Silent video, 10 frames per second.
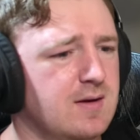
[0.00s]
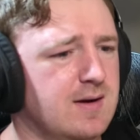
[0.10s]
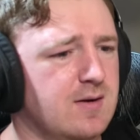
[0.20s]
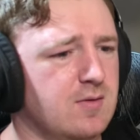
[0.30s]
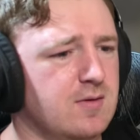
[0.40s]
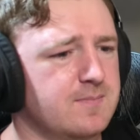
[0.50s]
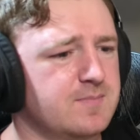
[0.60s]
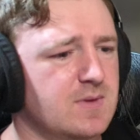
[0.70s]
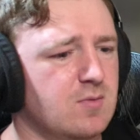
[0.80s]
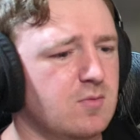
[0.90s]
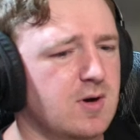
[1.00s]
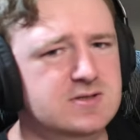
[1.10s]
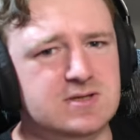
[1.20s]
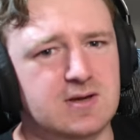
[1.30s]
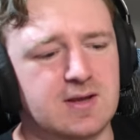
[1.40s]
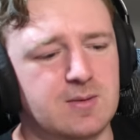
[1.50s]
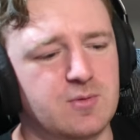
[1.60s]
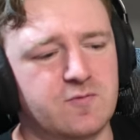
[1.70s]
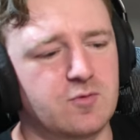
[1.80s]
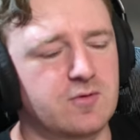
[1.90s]
uh, watching like
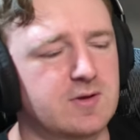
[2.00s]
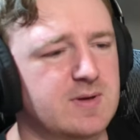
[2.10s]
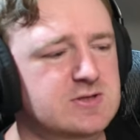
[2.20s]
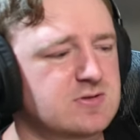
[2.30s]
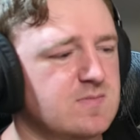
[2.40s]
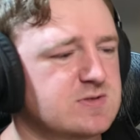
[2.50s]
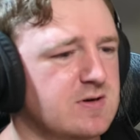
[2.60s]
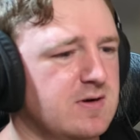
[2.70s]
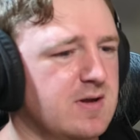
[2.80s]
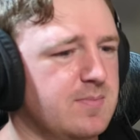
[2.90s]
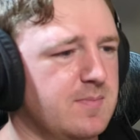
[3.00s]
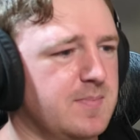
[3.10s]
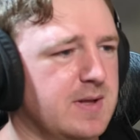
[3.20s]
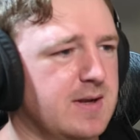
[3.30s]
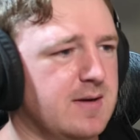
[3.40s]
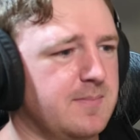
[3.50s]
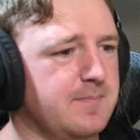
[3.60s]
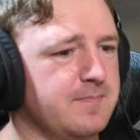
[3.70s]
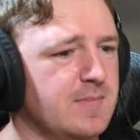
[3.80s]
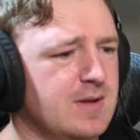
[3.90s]
before that my stream started up. But
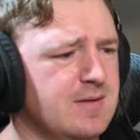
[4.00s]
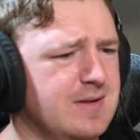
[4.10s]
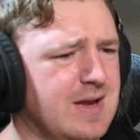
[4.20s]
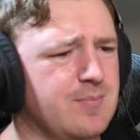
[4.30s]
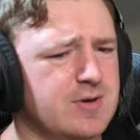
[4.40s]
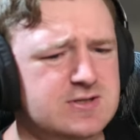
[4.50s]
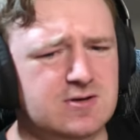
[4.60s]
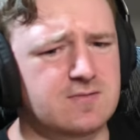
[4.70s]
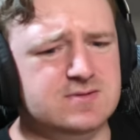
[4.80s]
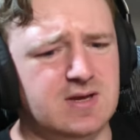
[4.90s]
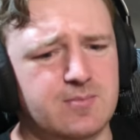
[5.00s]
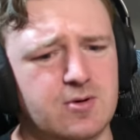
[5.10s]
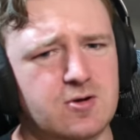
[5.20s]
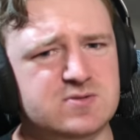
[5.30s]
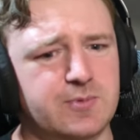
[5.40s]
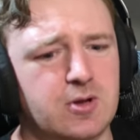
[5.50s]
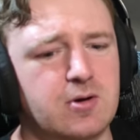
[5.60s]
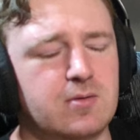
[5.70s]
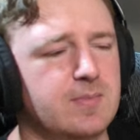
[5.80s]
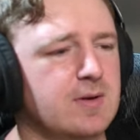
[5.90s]
um, yeah, I'm pretty sure it was like a Broncos
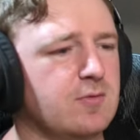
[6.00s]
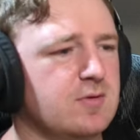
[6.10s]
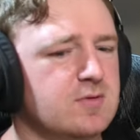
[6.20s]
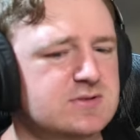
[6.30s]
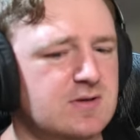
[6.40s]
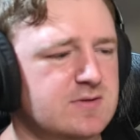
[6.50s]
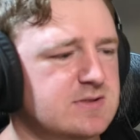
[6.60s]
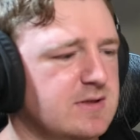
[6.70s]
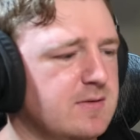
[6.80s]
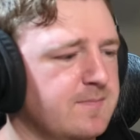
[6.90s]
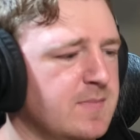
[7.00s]
blowout. But we'll, we'll see, we'll see.